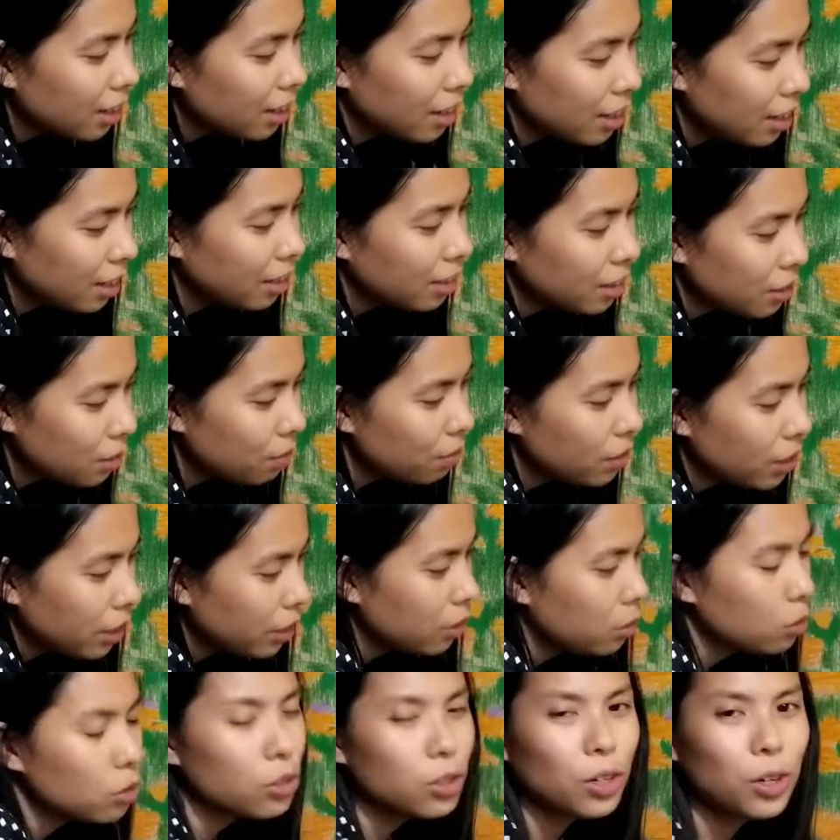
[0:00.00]
in the
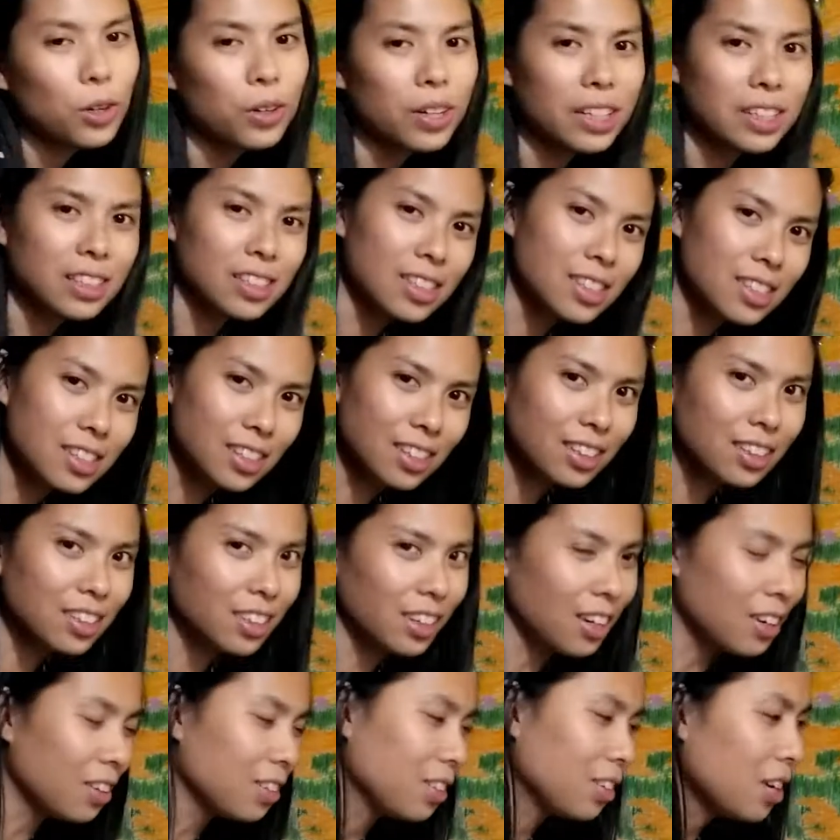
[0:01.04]
videos you don't get to see the
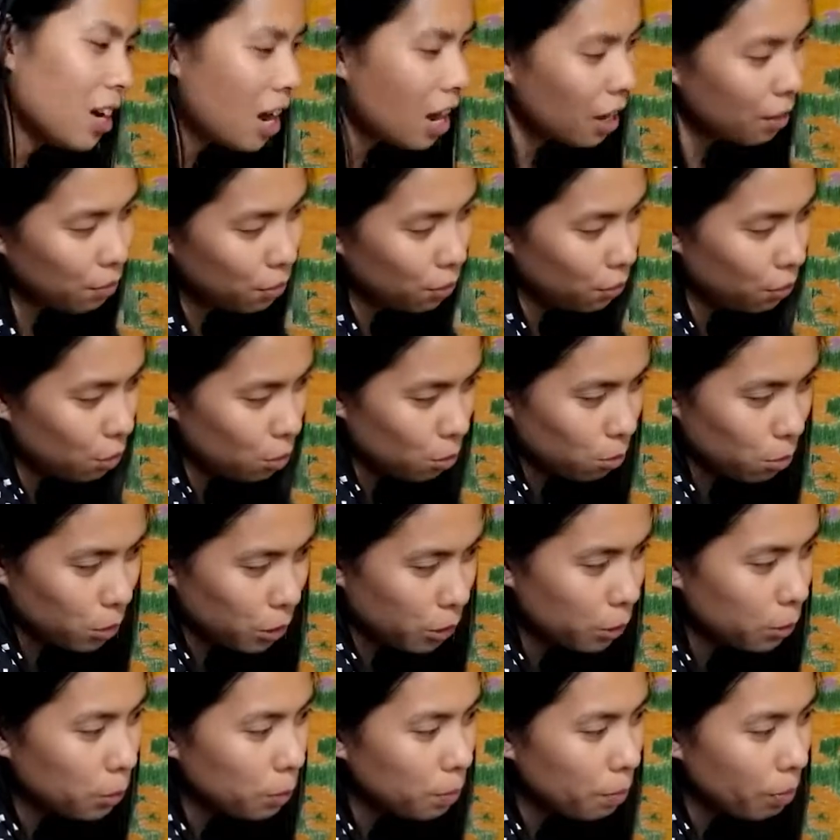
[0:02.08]
other half of the
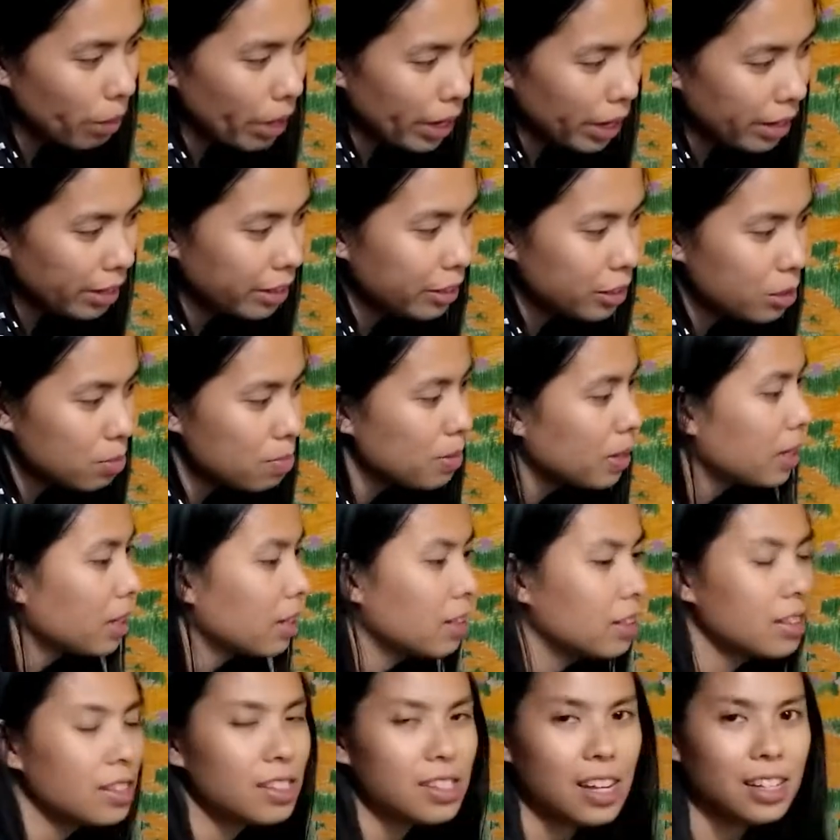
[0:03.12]
room, and it's
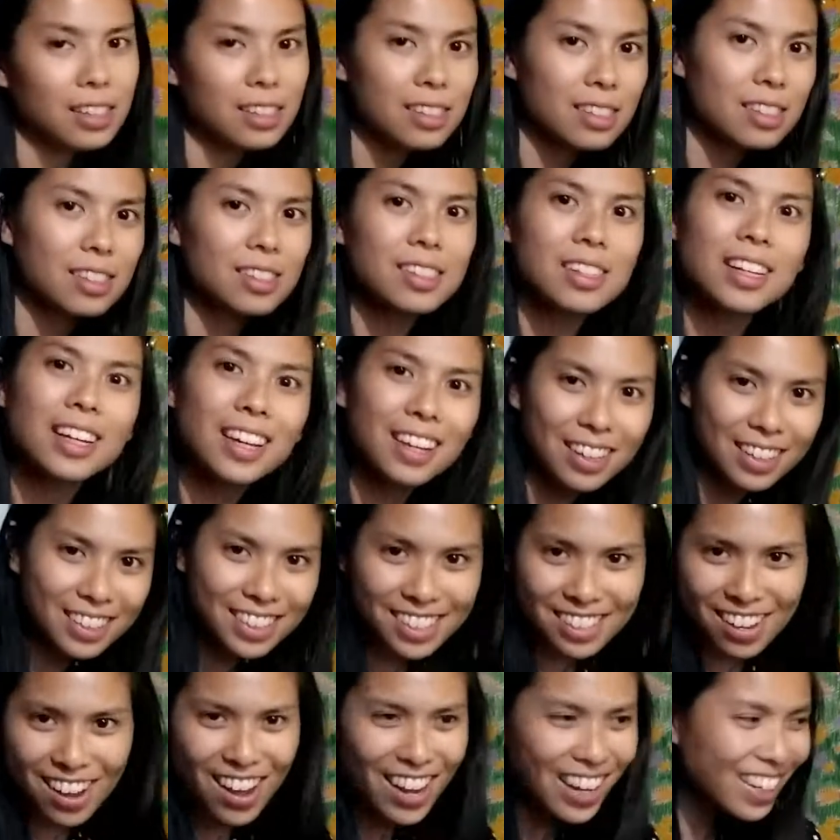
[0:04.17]
because that's his
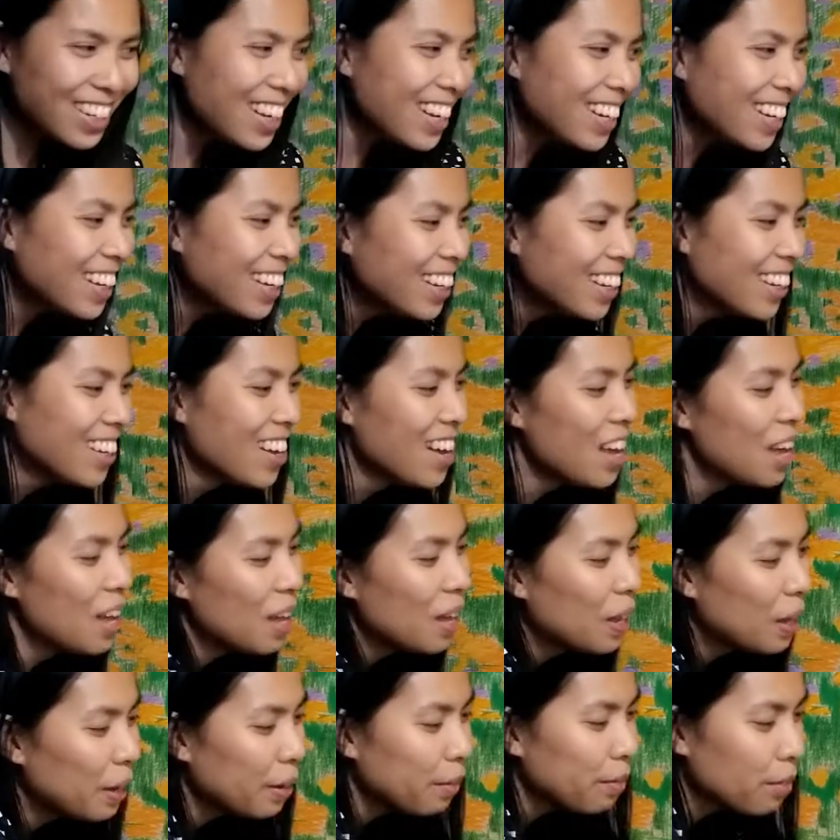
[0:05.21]
side,
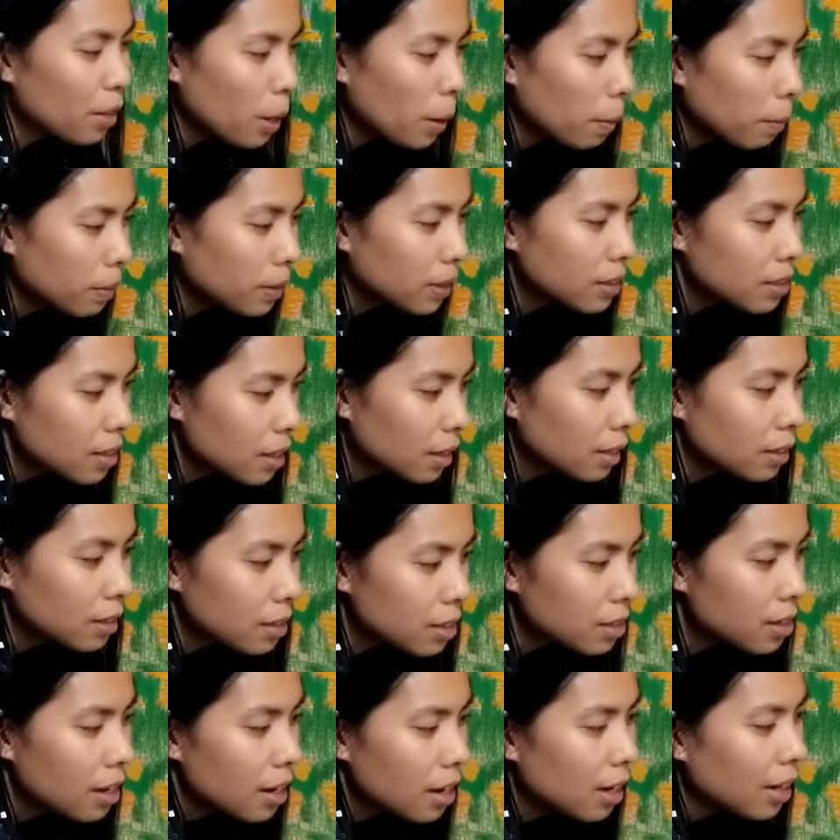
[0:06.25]
if that makes
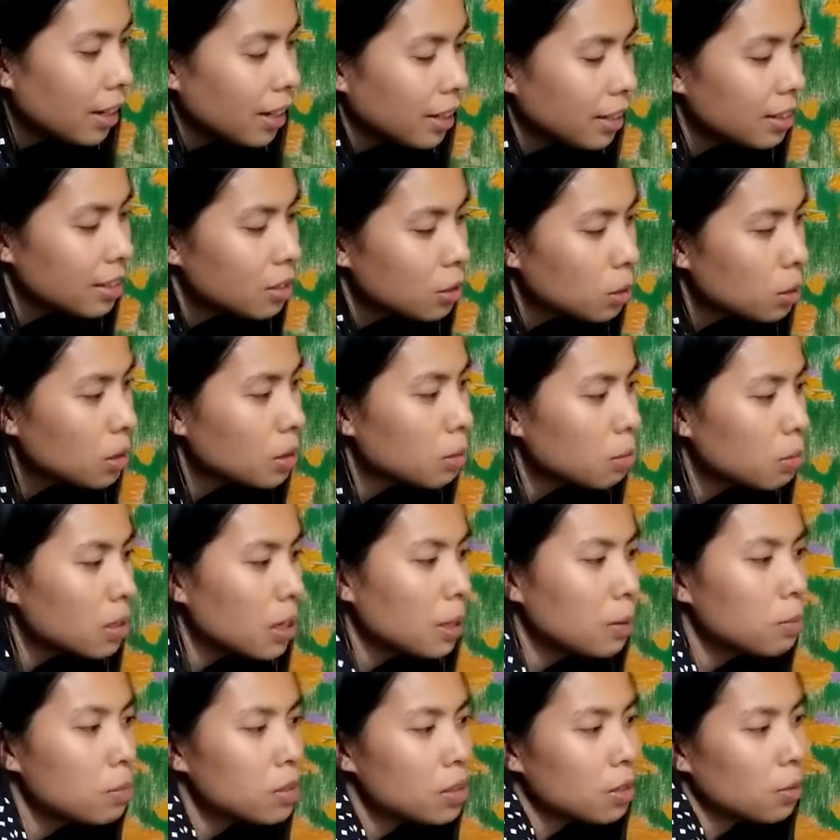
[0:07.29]
sense. And so
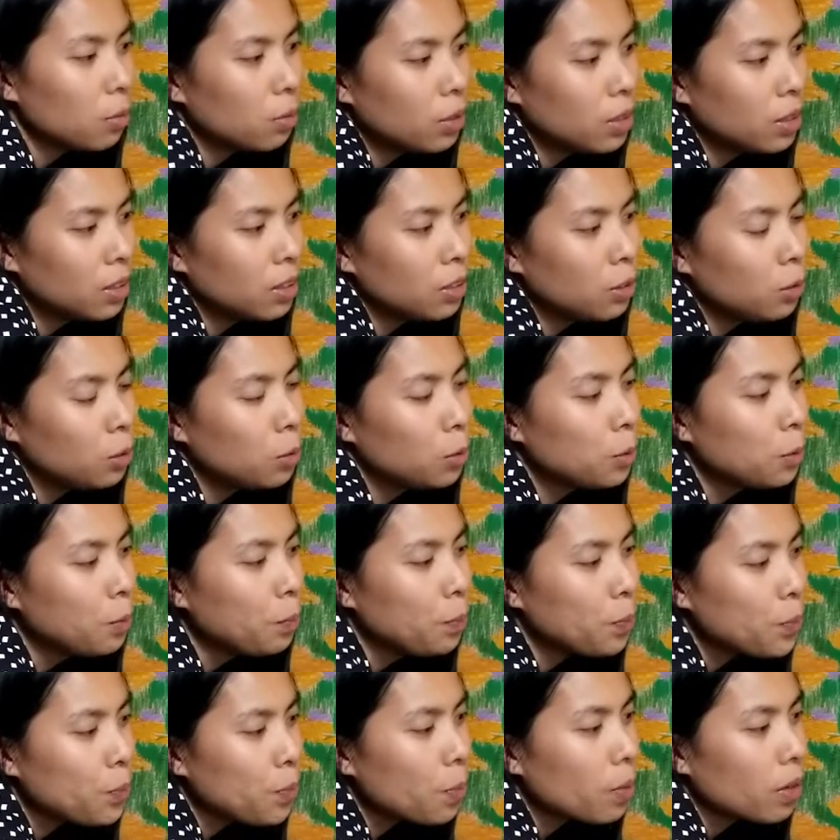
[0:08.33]
sometimes when you
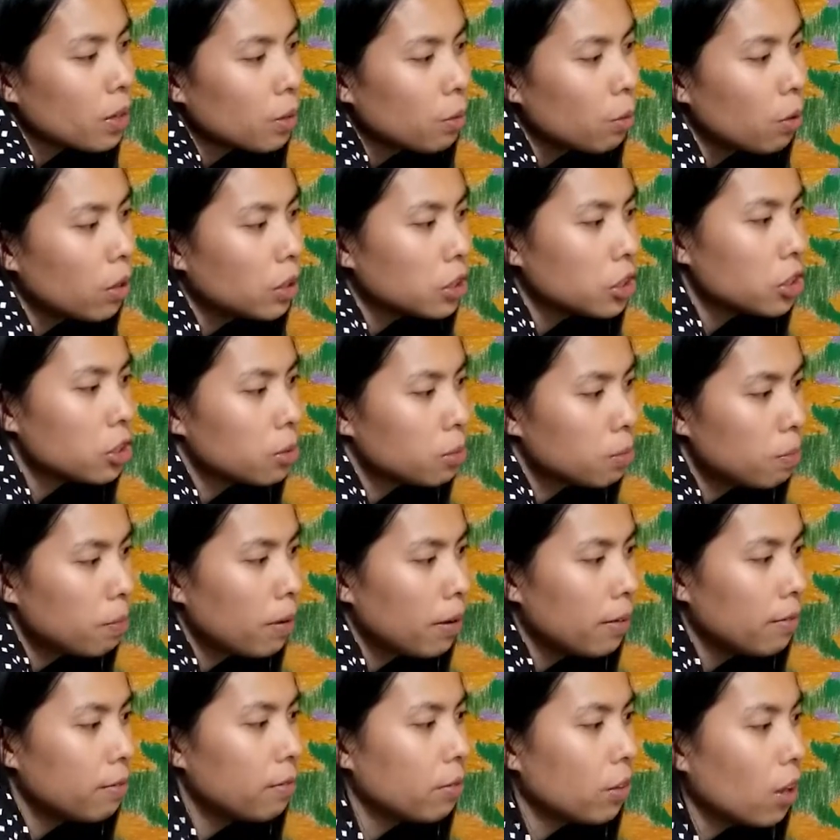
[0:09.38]
watch
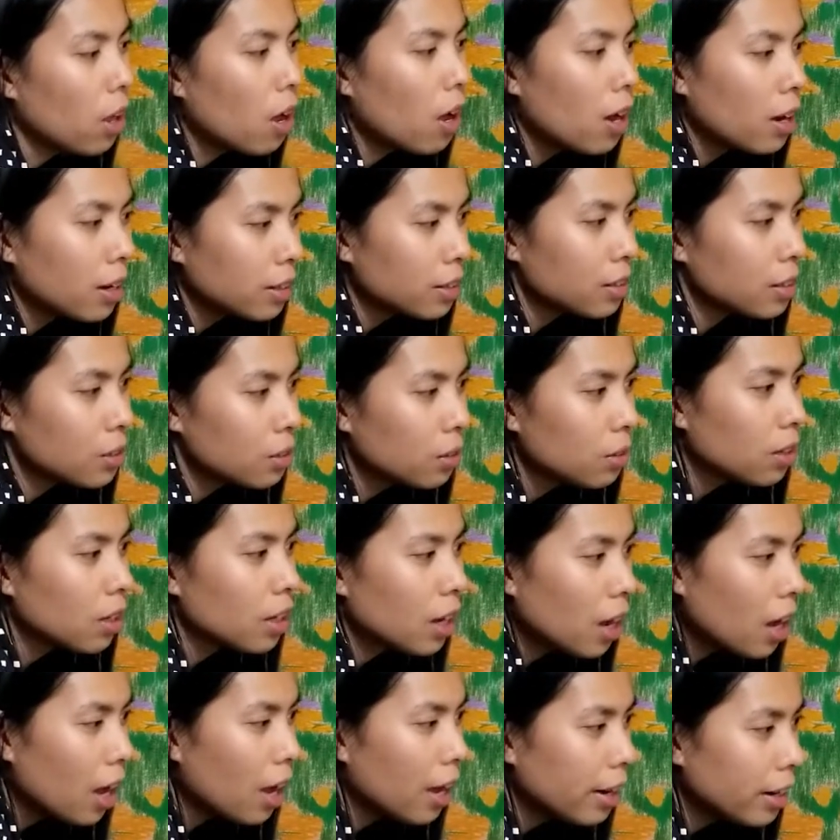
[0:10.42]
my vlogs, you
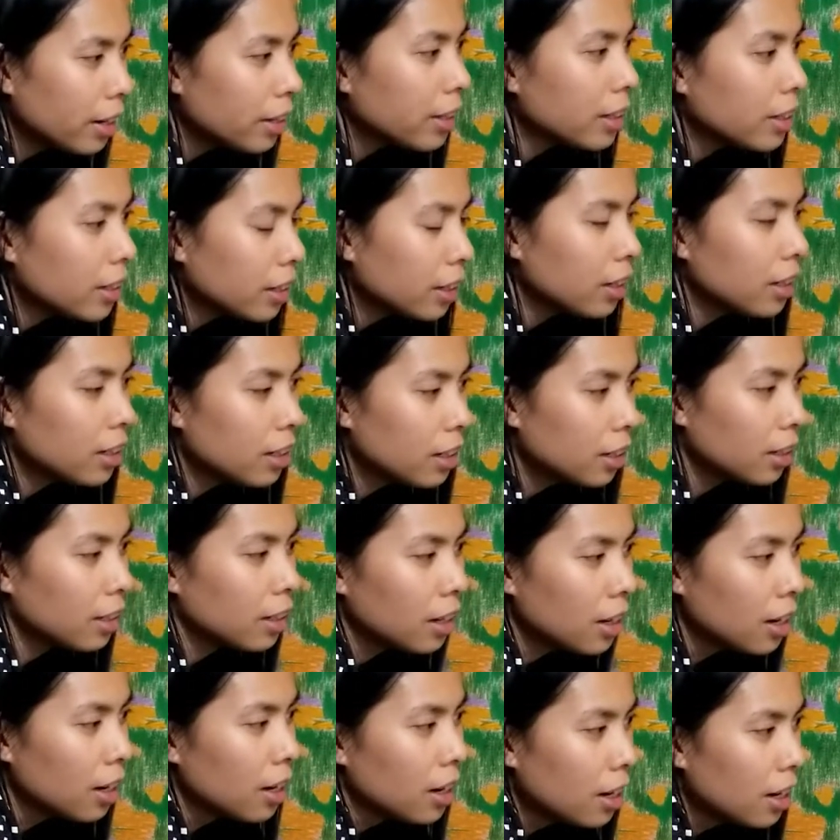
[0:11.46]
can kind of
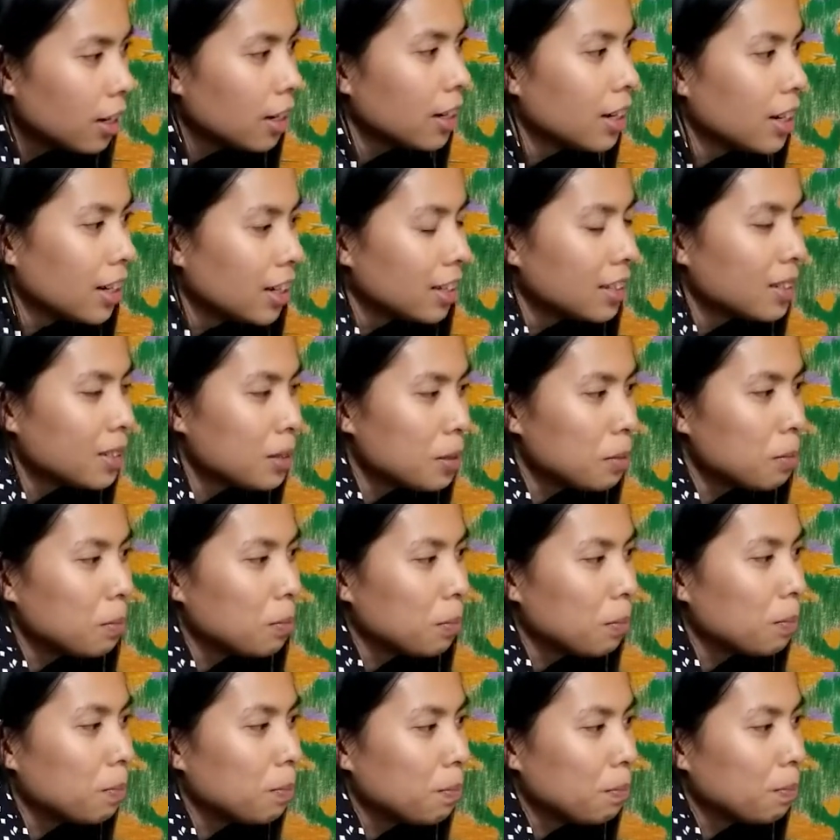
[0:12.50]
hear
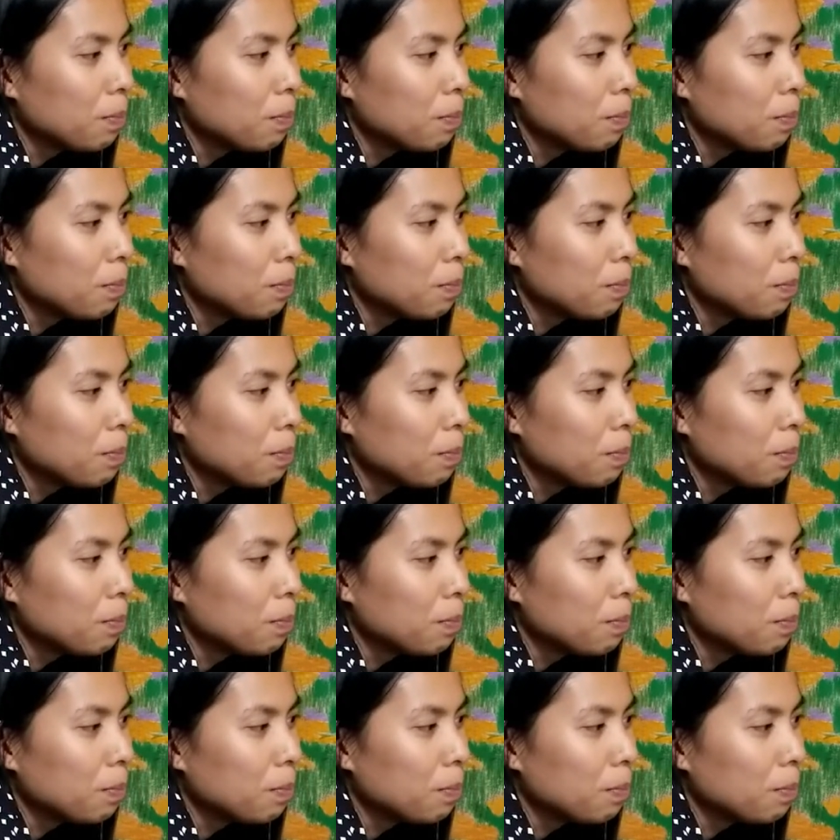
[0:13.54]
some